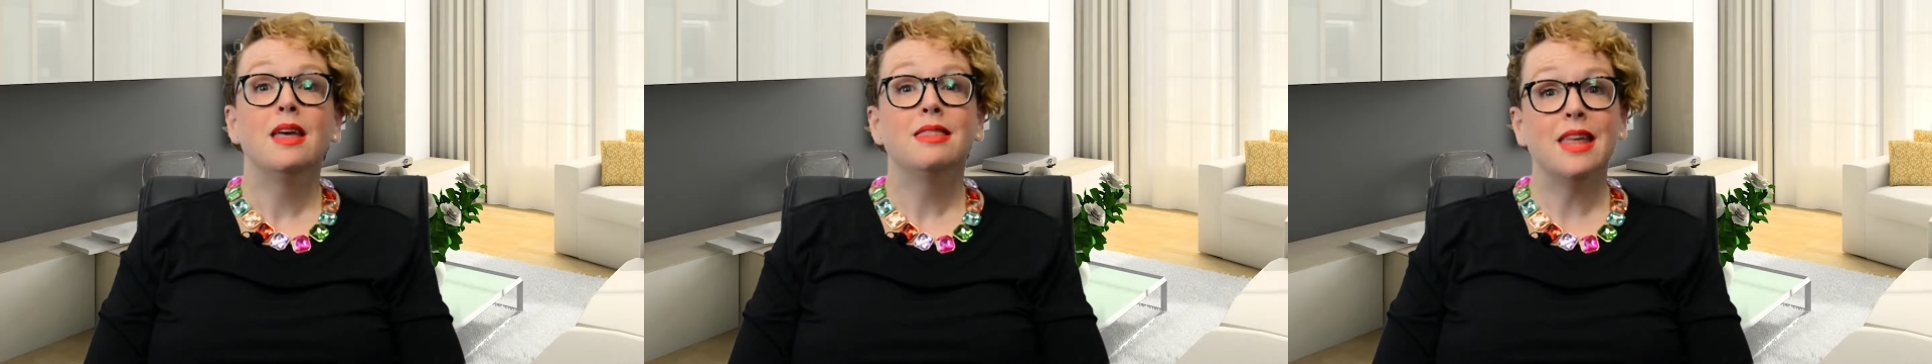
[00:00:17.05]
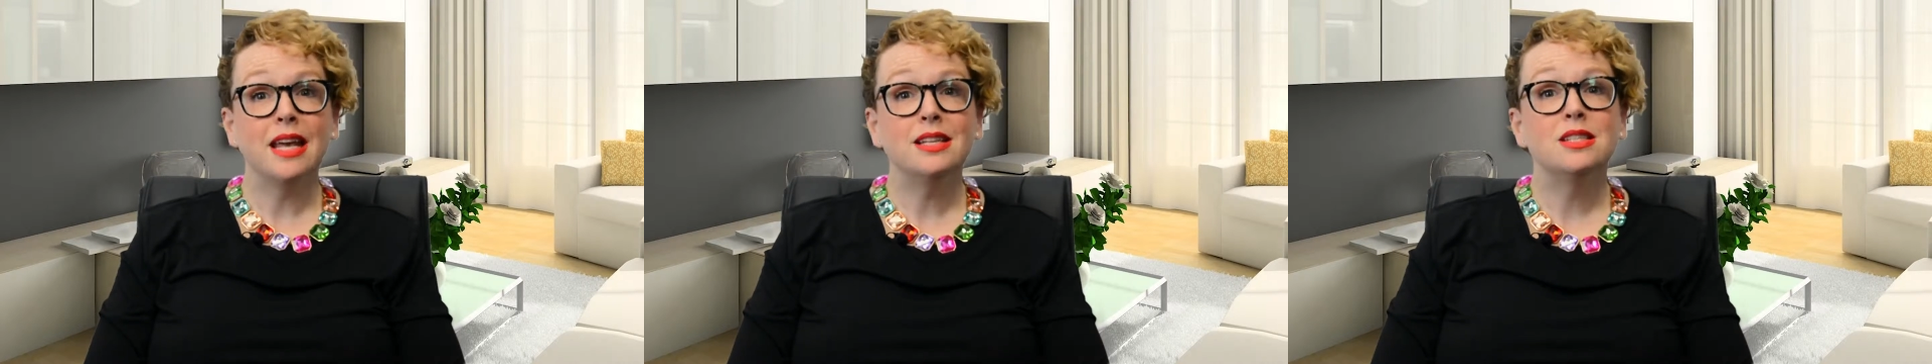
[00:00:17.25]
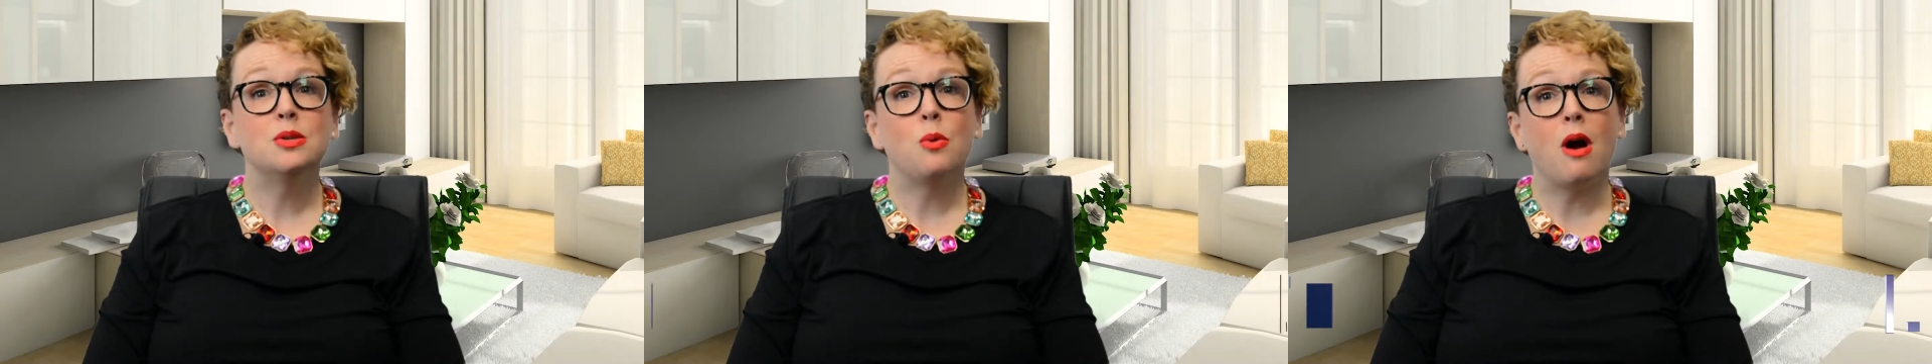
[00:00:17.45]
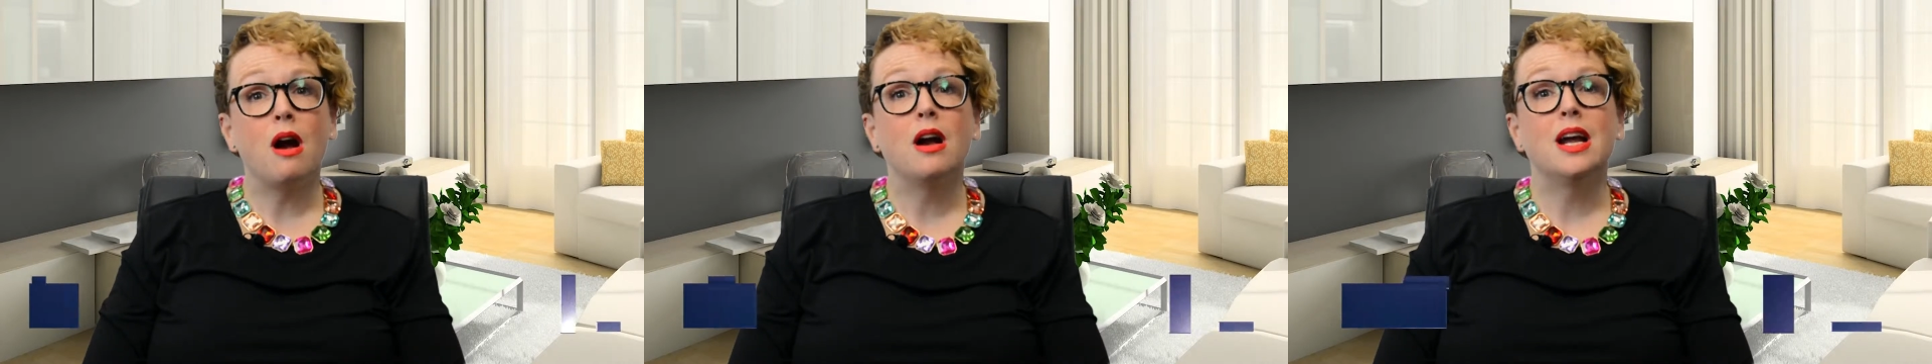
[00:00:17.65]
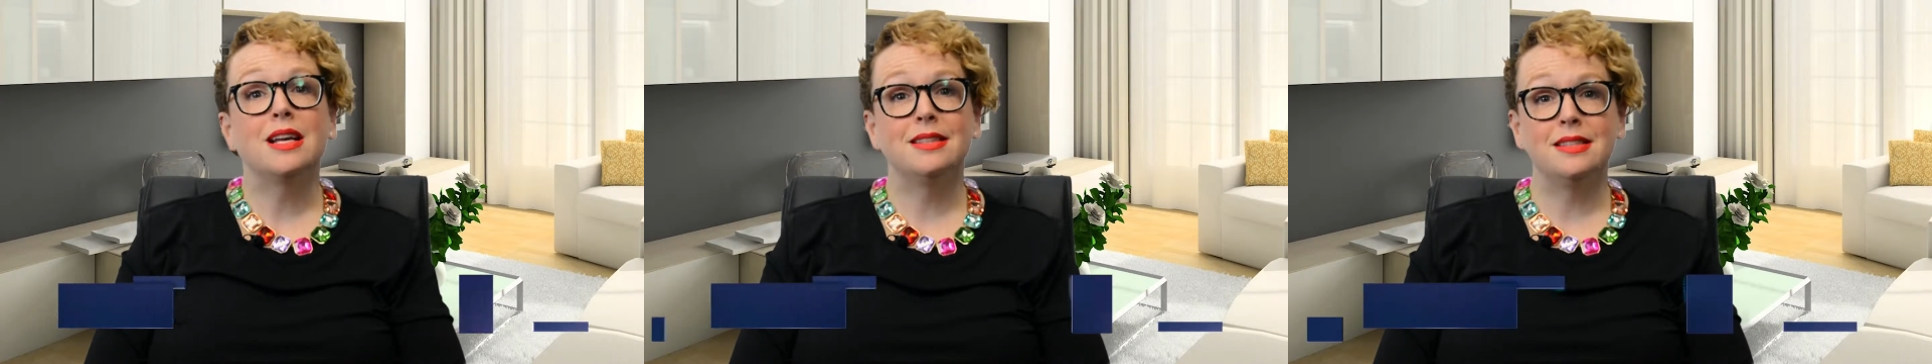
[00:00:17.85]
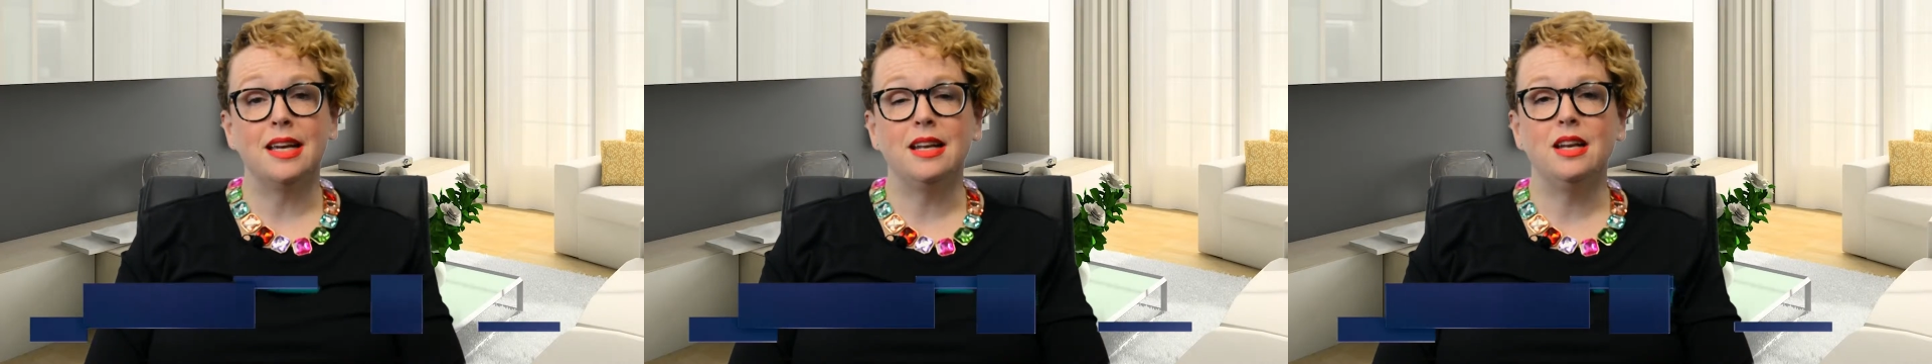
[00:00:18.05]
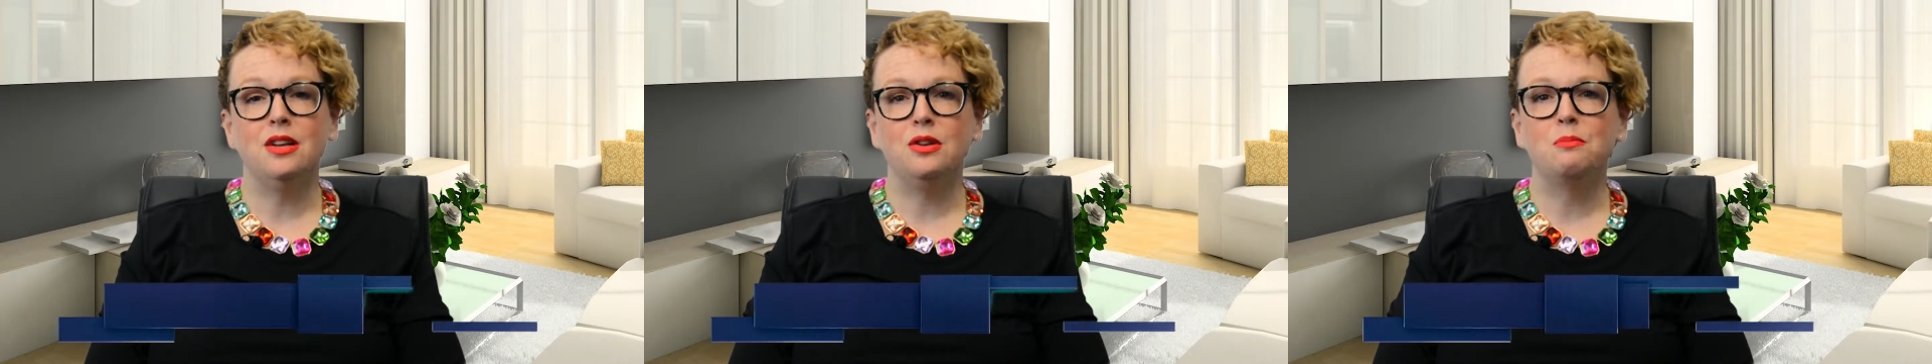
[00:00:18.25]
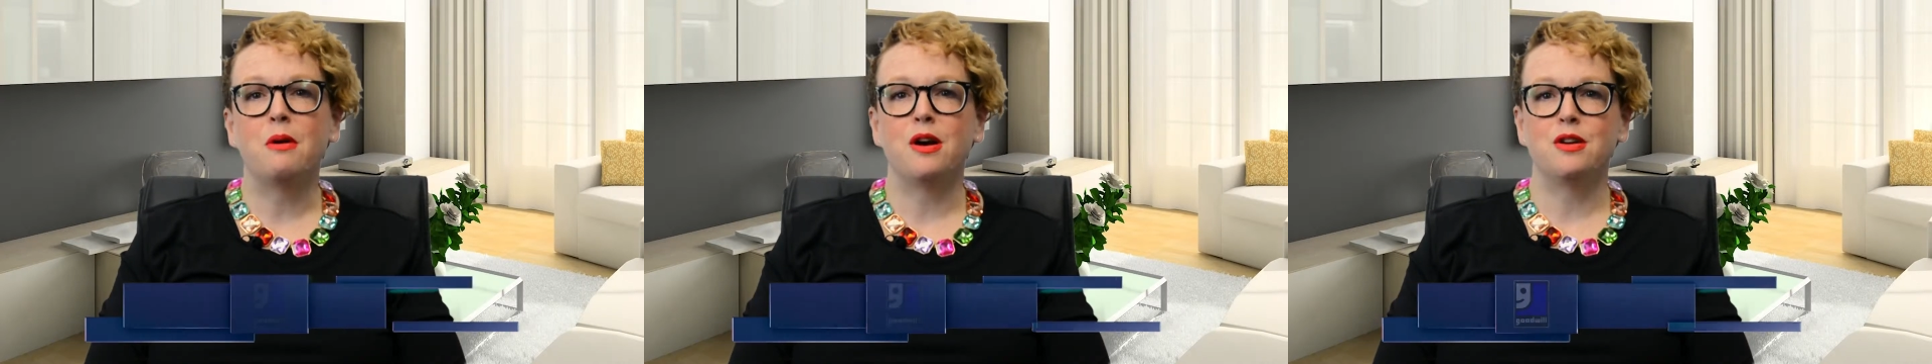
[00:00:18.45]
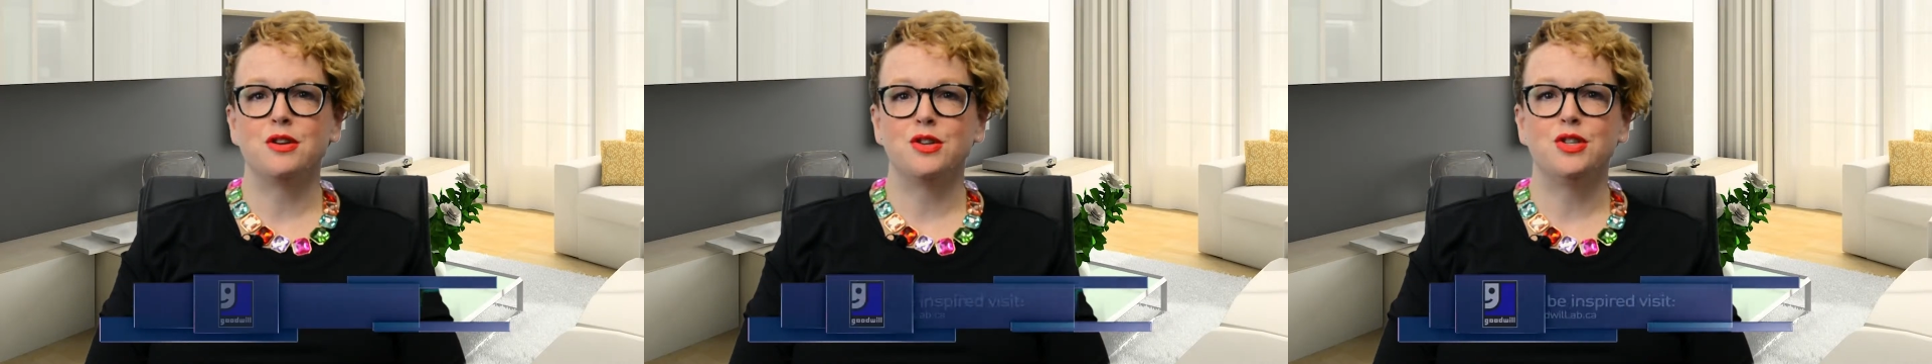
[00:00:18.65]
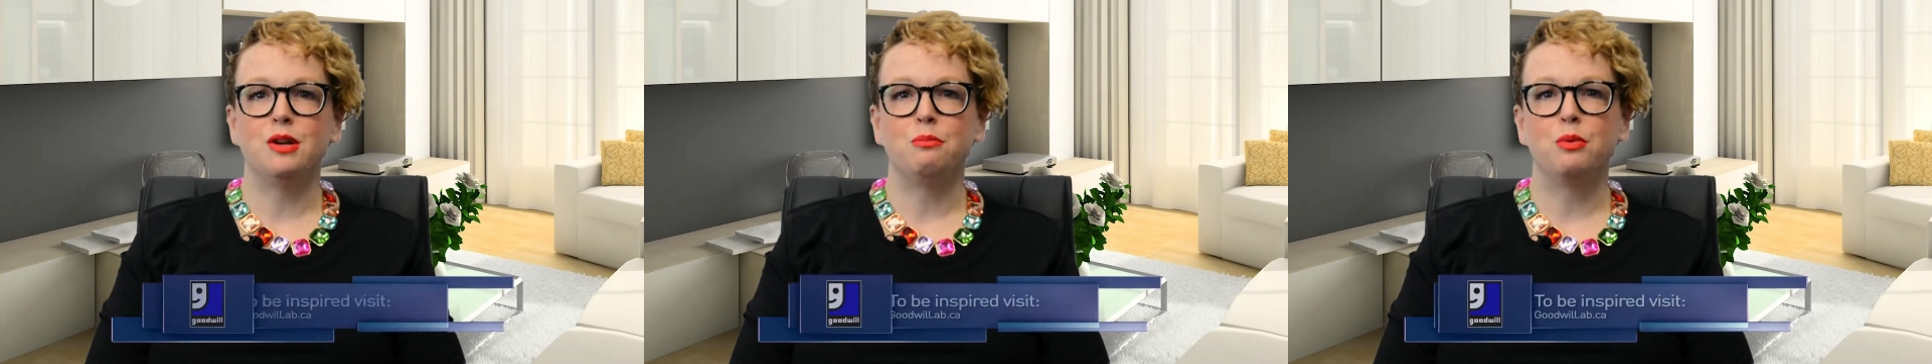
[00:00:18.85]
Thanks to our exciting new
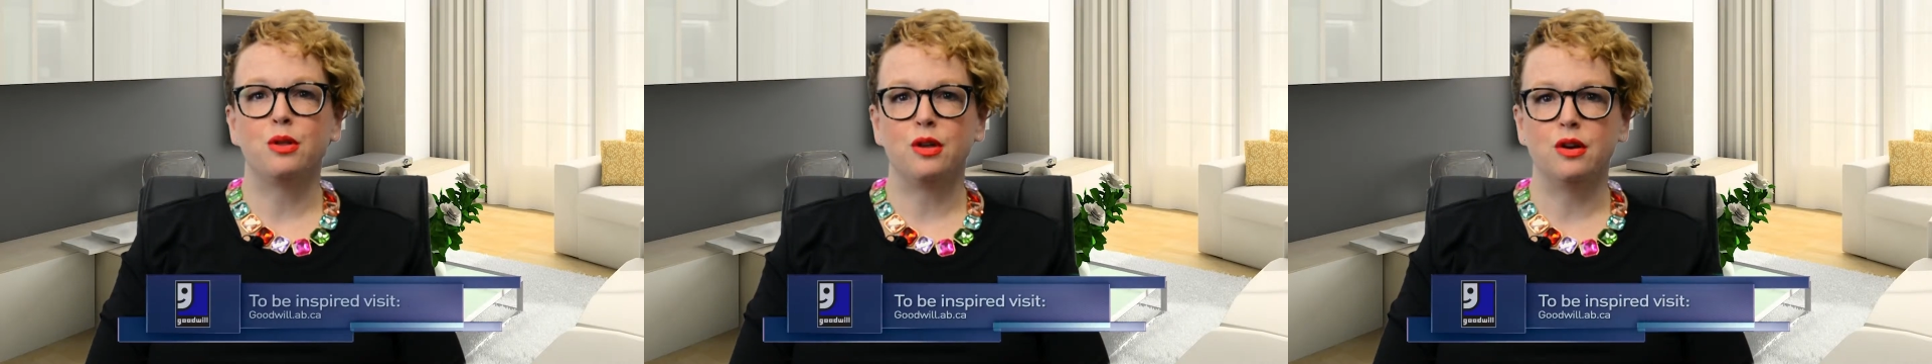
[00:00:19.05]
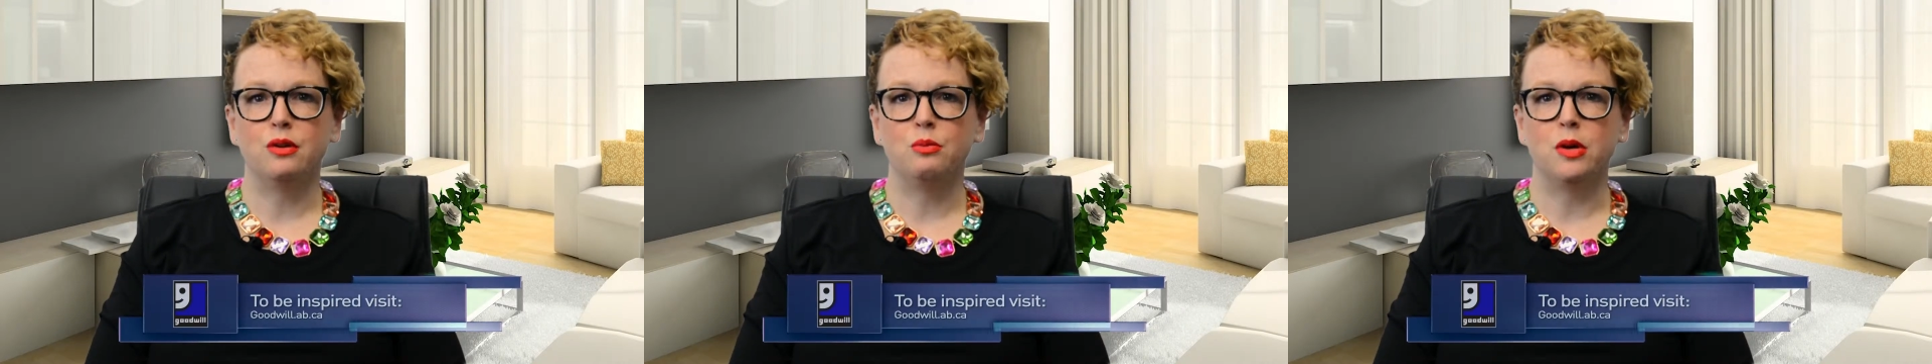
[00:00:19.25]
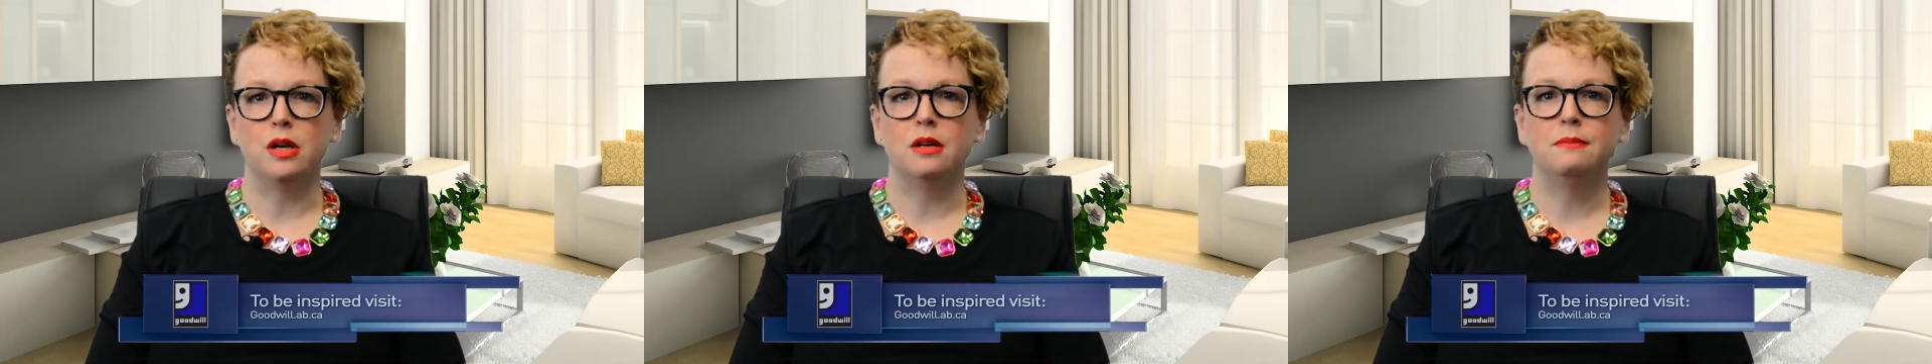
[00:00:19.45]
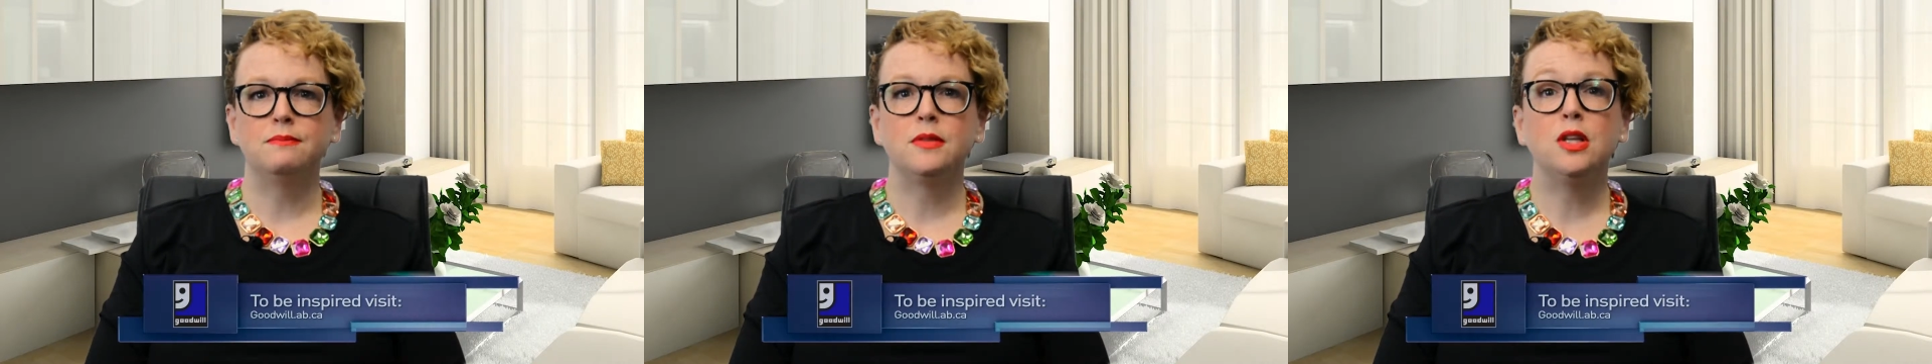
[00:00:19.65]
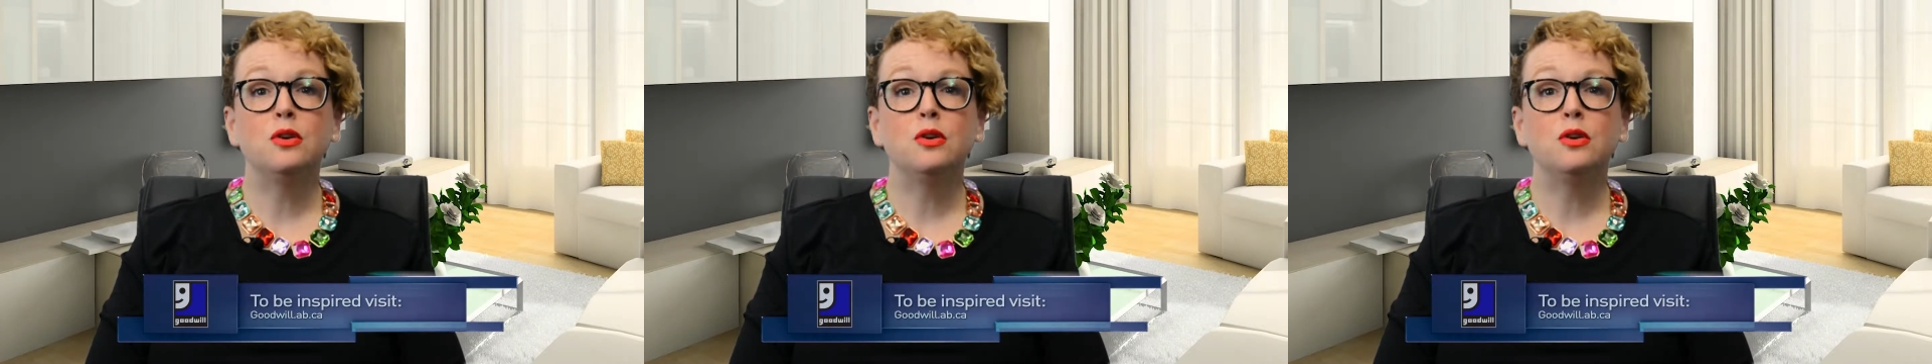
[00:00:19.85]
partnership with Goodwill,